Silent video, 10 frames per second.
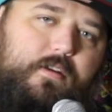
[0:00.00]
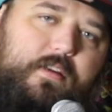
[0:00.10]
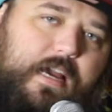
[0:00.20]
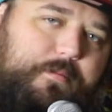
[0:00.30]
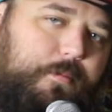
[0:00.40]

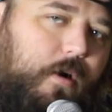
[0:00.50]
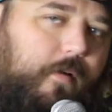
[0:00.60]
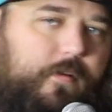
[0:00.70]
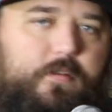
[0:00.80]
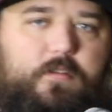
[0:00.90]
Captain
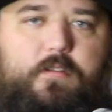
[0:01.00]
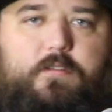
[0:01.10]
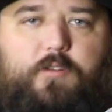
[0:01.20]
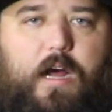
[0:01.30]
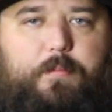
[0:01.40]
Marvel
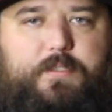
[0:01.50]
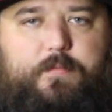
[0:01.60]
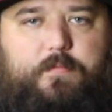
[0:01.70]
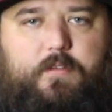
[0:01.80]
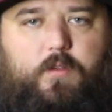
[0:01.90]
drops
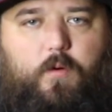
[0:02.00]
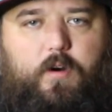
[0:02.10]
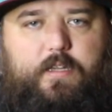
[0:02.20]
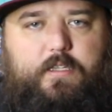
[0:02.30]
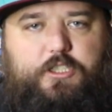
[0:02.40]
Thor
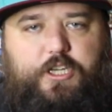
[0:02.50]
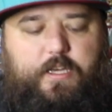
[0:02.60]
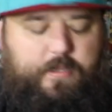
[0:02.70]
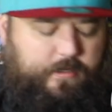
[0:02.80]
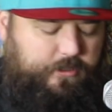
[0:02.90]
in the
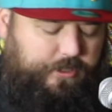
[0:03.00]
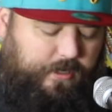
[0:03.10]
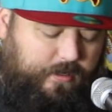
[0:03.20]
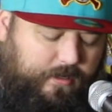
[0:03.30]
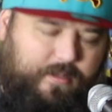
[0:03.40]
chin, then
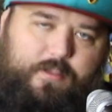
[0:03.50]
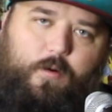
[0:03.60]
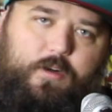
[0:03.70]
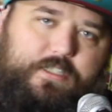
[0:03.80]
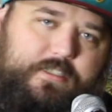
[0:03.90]

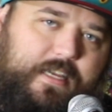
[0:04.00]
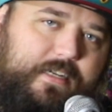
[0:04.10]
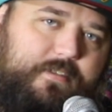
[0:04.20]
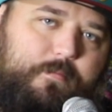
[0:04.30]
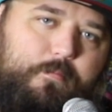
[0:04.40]
Thor just
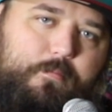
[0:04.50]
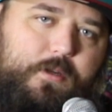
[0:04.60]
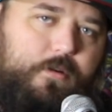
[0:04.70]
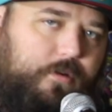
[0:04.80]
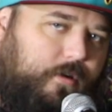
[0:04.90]
takes
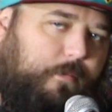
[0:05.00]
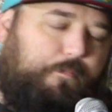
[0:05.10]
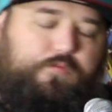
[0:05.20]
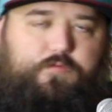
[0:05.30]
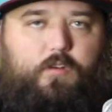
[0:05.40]
Mjolnir and
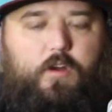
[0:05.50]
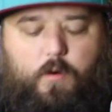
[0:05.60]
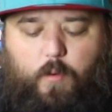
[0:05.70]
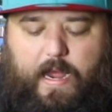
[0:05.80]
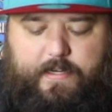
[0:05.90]

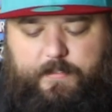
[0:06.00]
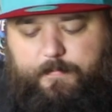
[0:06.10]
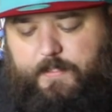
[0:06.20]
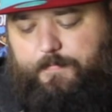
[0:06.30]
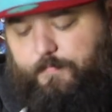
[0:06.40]
whacks
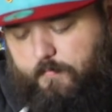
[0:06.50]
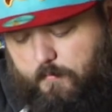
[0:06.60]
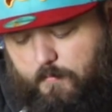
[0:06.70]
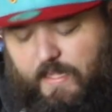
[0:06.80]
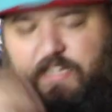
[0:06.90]
him
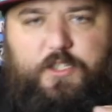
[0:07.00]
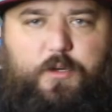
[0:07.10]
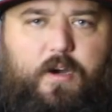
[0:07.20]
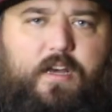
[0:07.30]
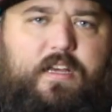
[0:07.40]

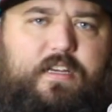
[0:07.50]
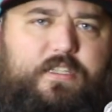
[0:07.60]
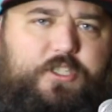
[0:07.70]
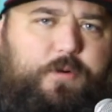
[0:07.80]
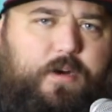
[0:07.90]
into
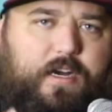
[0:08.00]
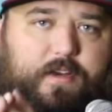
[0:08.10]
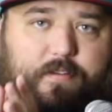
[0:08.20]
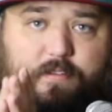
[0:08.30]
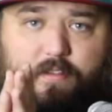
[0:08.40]

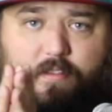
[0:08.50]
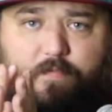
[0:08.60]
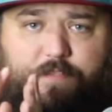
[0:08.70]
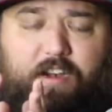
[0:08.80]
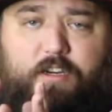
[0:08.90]
a
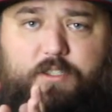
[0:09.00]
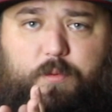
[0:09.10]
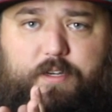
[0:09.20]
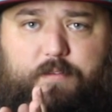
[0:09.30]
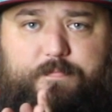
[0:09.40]
Ferris
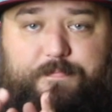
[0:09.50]
wheel.